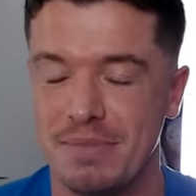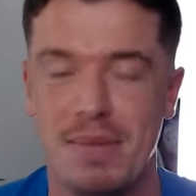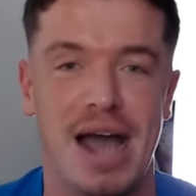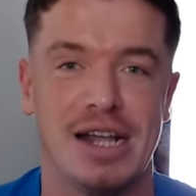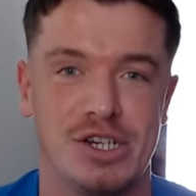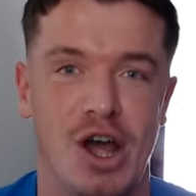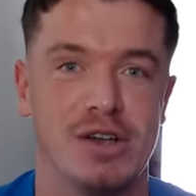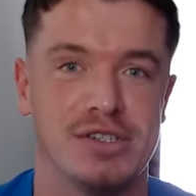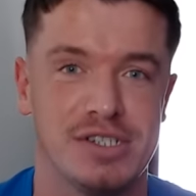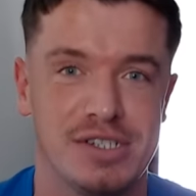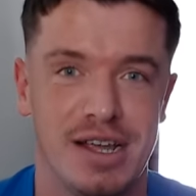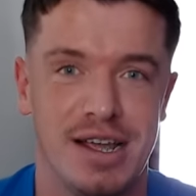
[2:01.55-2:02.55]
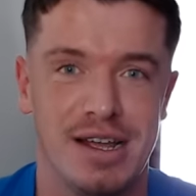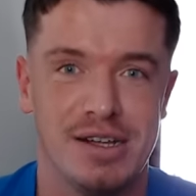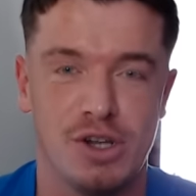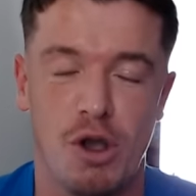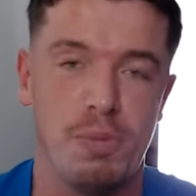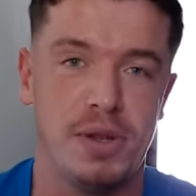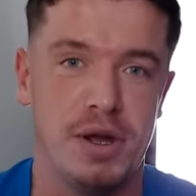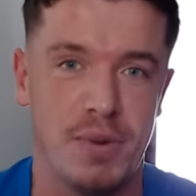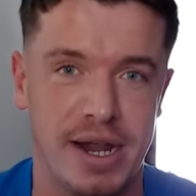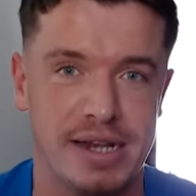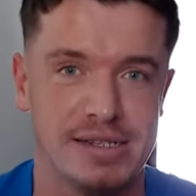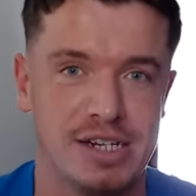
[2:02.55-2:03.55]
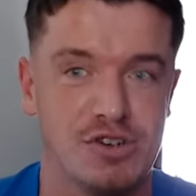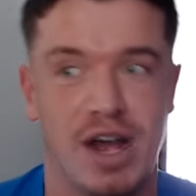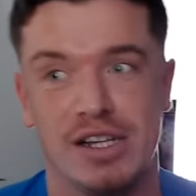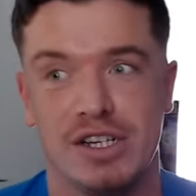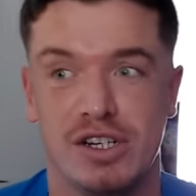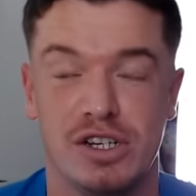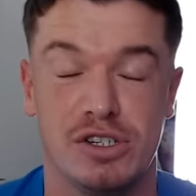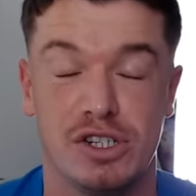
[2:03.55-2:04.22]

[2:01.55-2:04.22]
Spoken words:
Mike Dodd's couple of wins. He tried to